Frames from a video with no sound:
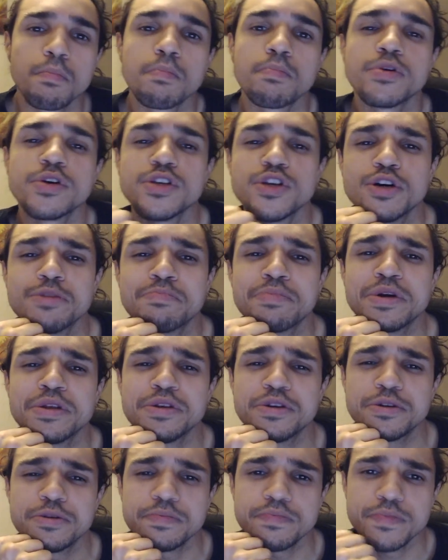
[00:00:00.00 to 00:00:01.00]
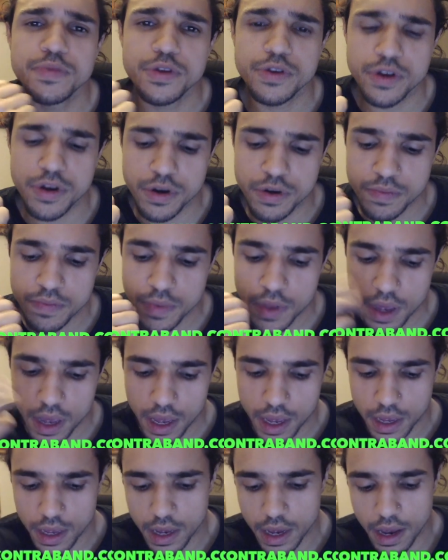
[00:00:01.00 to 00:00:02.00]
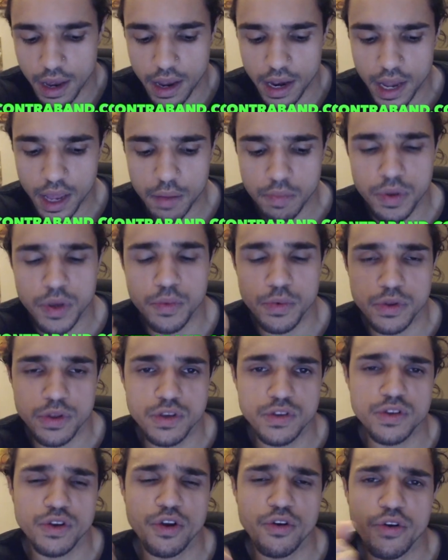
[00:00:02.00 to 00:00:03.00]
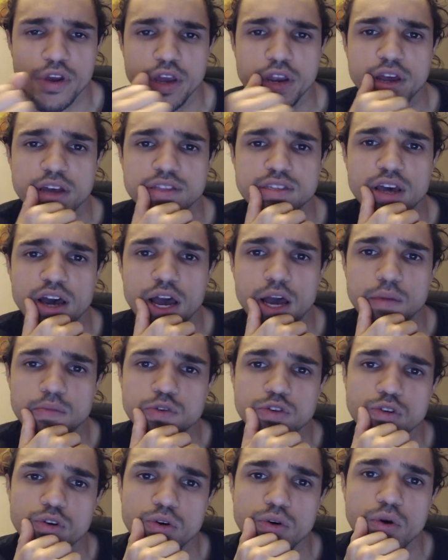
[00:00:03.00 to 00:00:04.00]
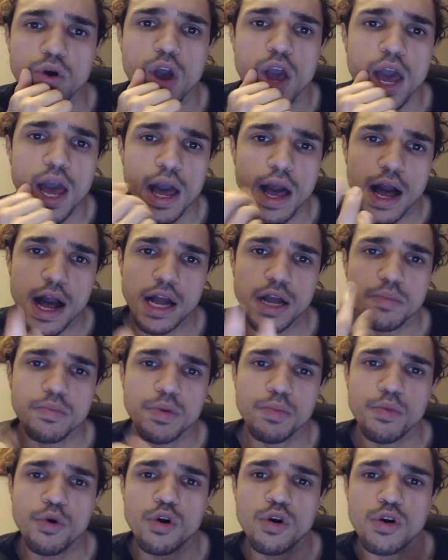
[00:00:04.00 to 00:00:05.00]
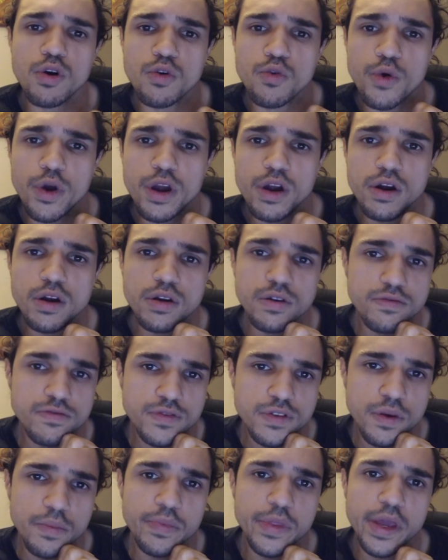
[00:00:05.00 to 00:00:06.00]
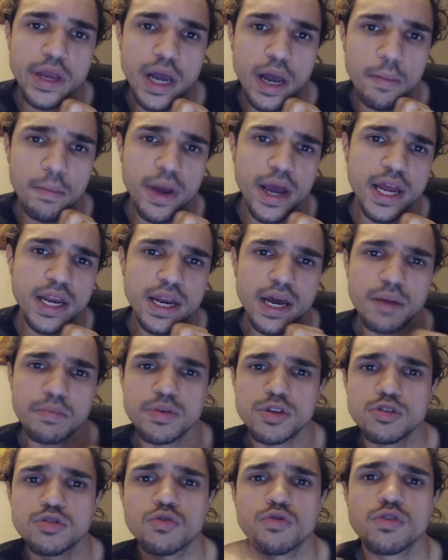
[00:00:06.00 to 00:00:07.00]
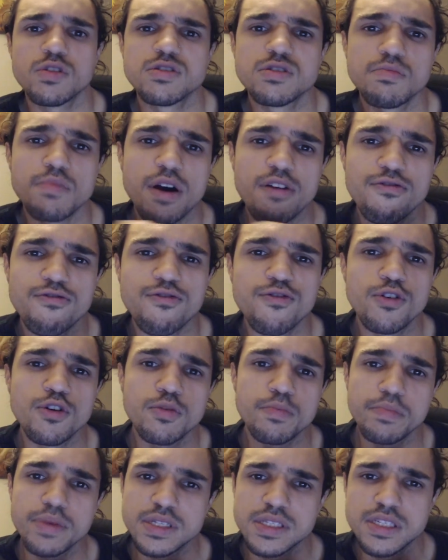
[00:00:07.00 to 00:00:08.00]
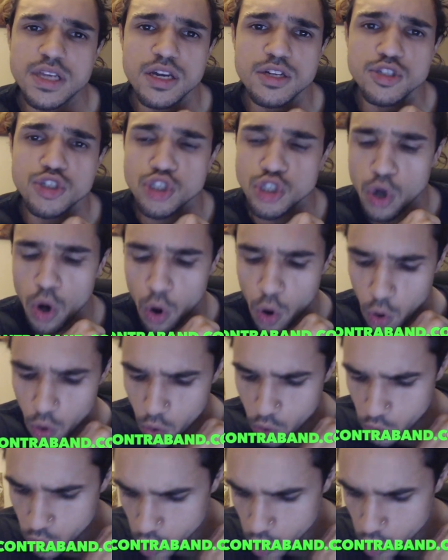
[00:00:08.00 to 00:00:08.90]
put your opinion, you know. I like people disagreeing at times, so I could be more aware of something I might not be doing to my full potential.